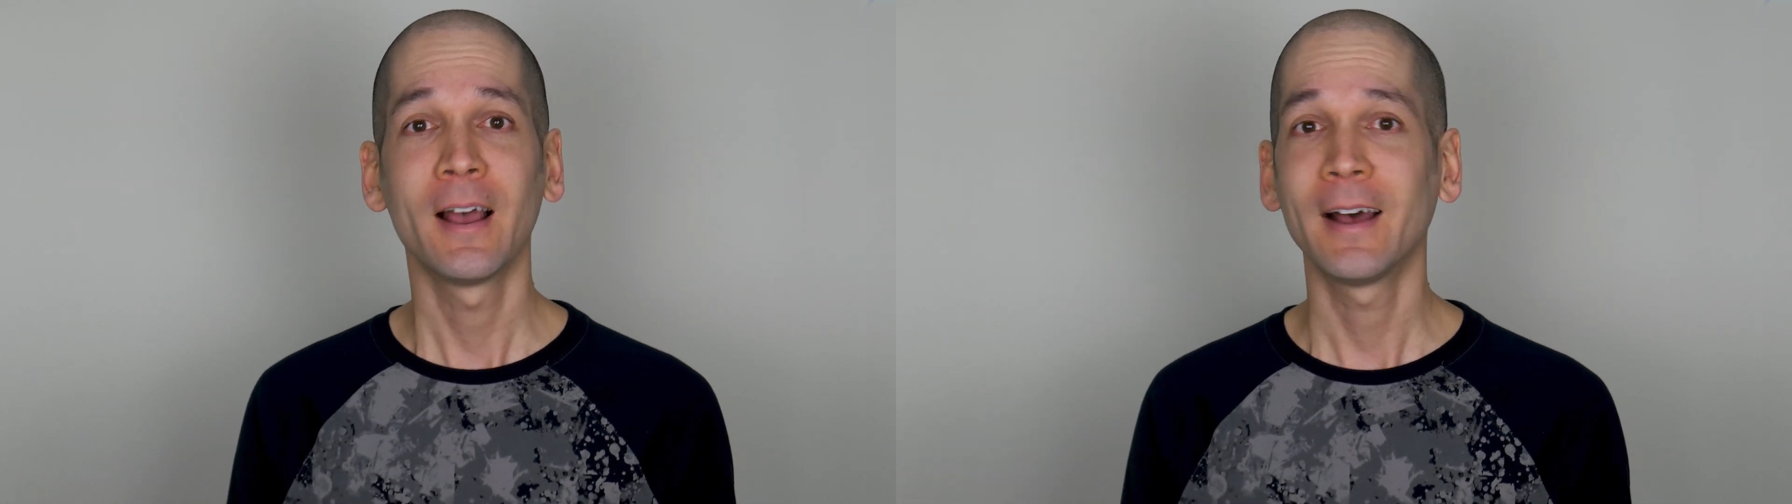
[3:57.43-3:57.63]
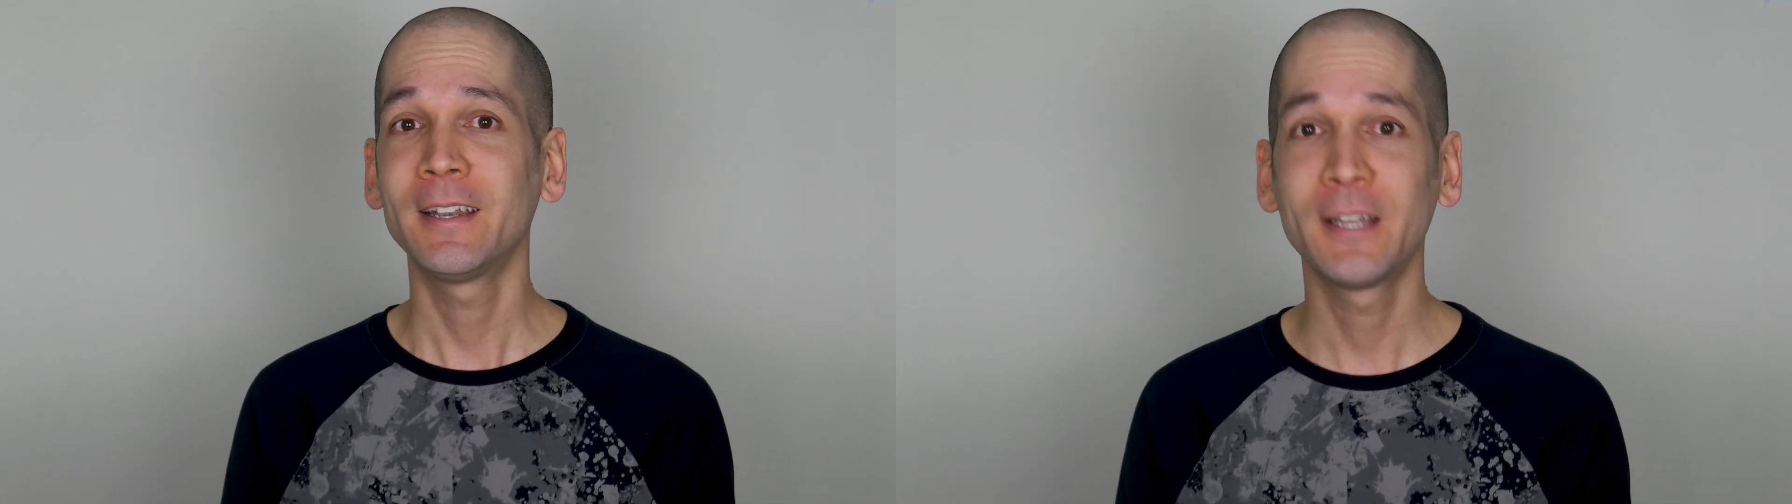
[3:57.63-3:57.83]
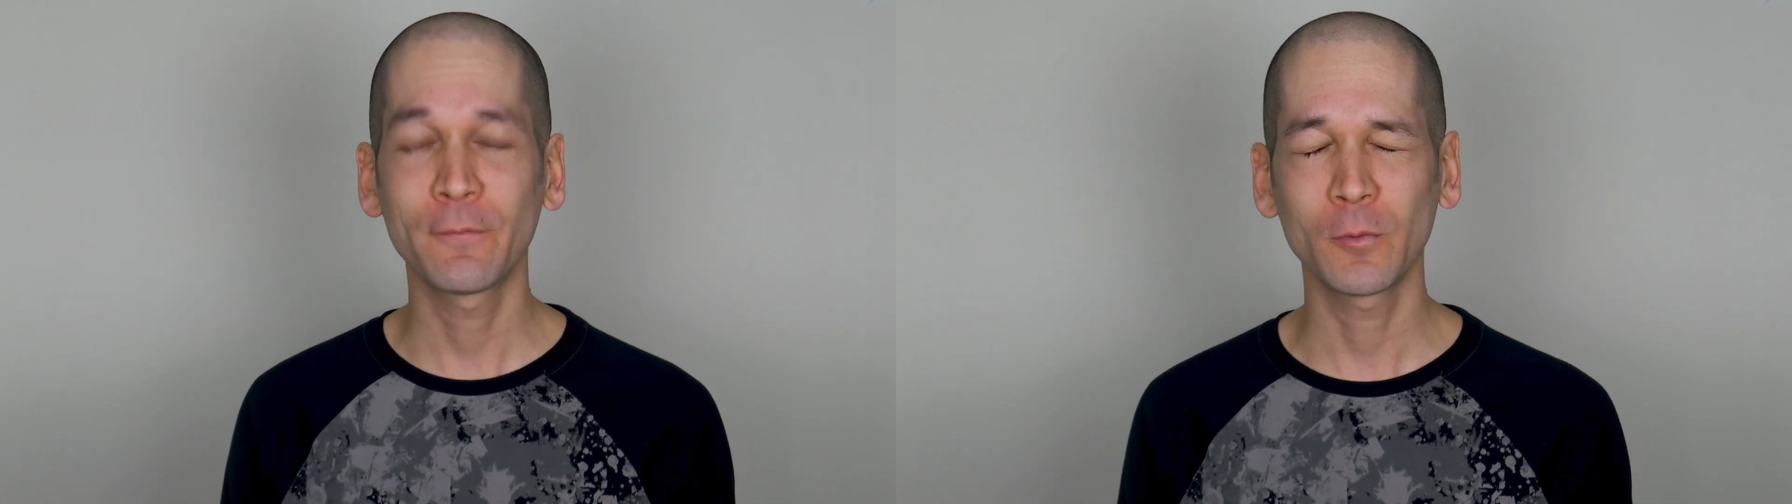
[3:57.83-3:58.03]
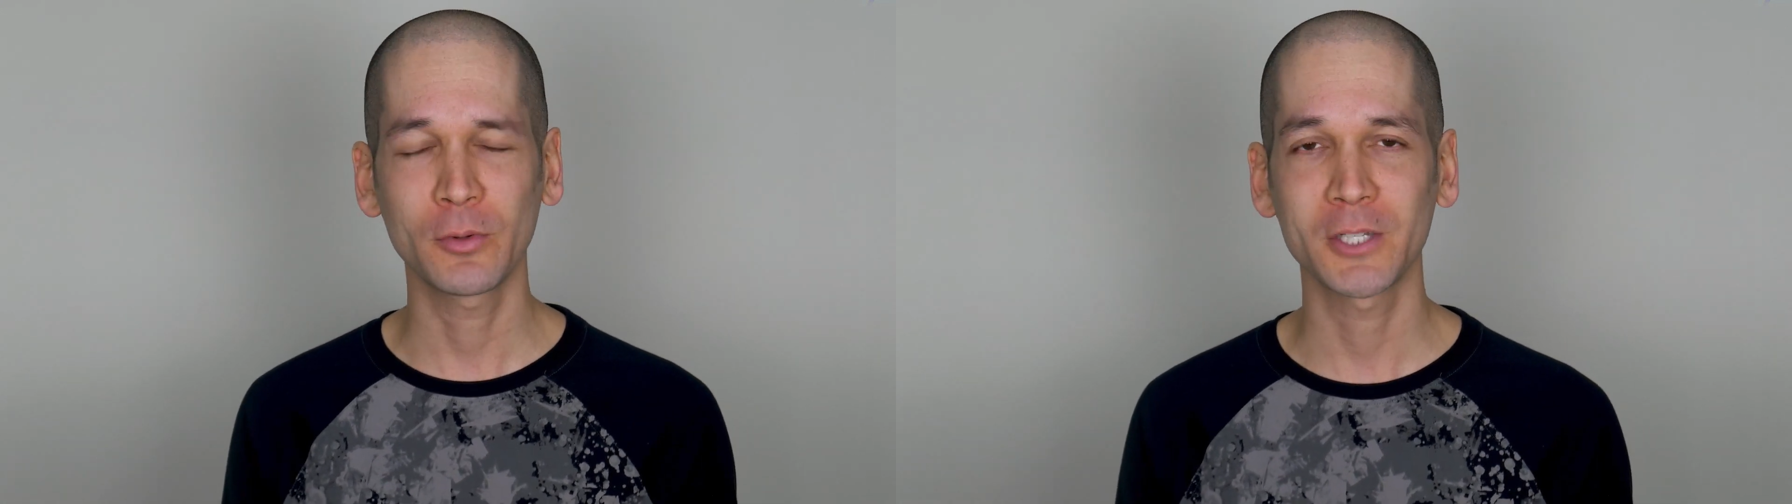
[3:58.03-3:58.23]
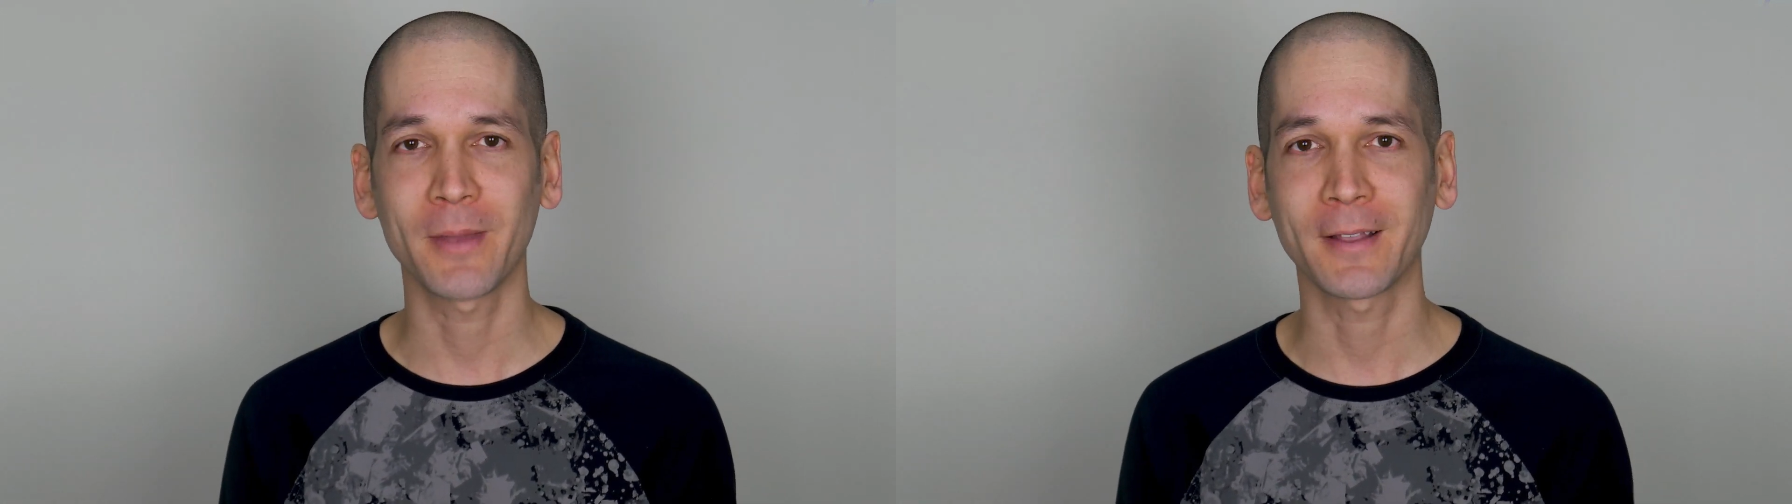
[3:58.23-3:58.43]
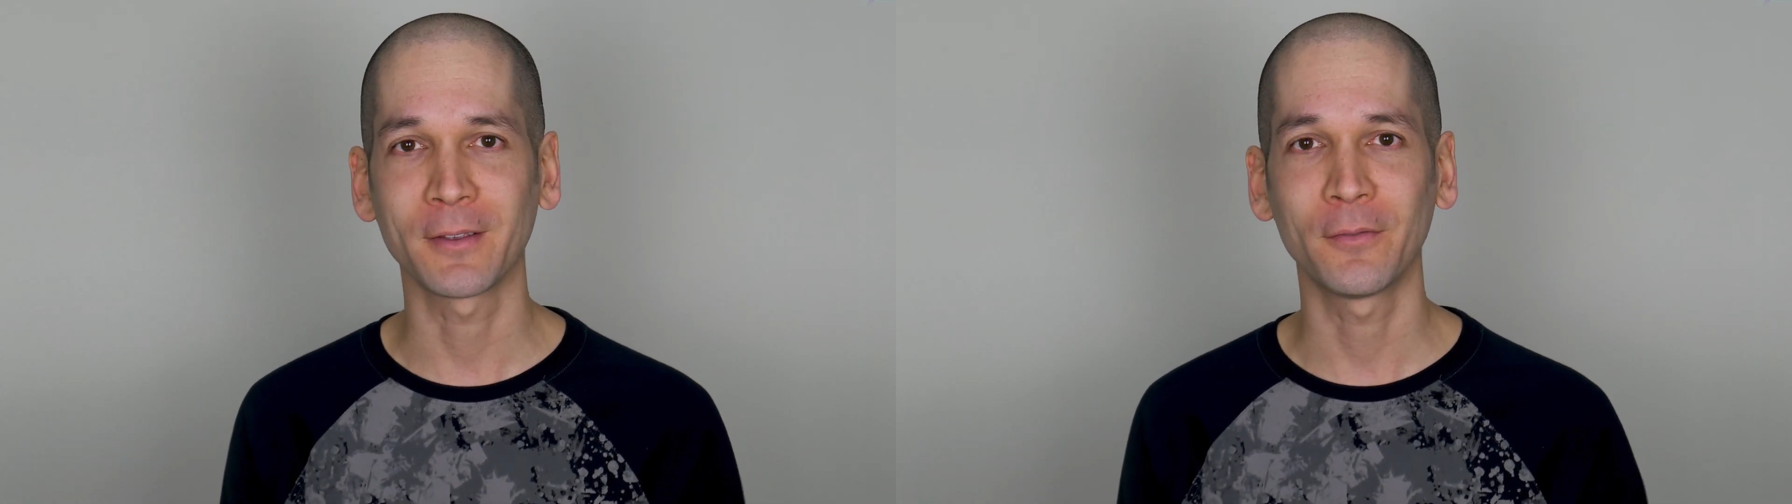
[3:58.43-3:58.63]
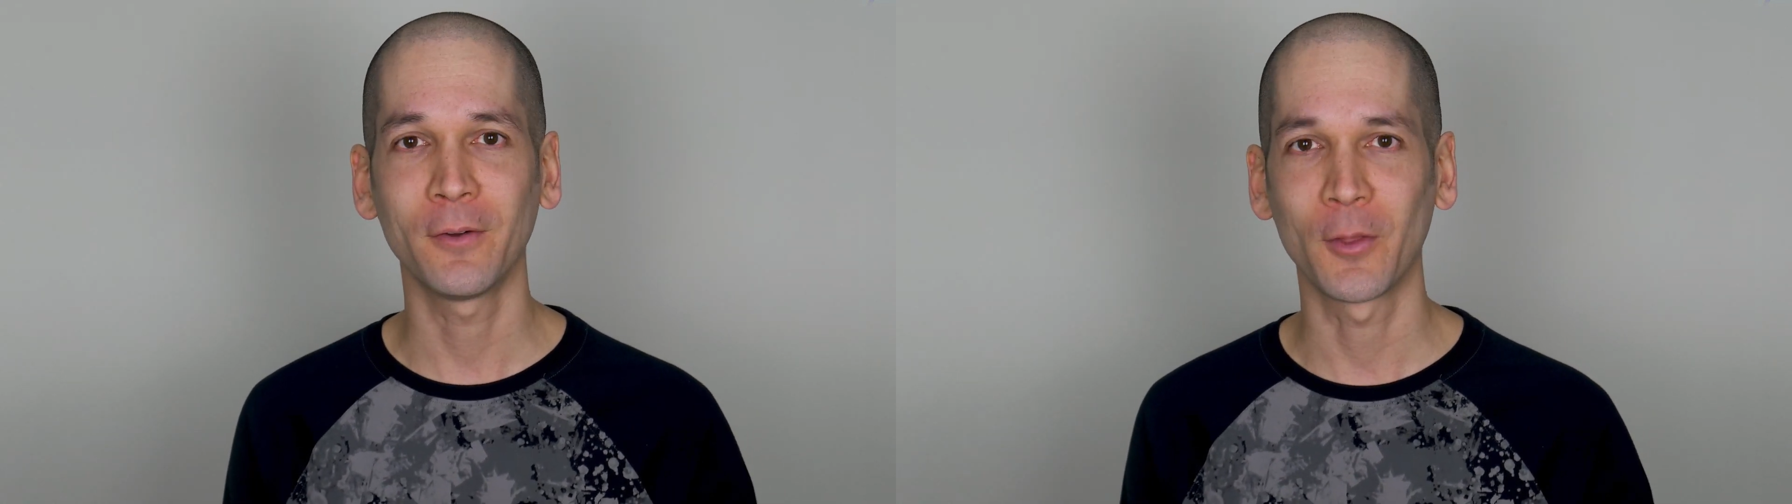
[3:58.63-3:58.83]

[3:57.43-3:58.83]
a different perspective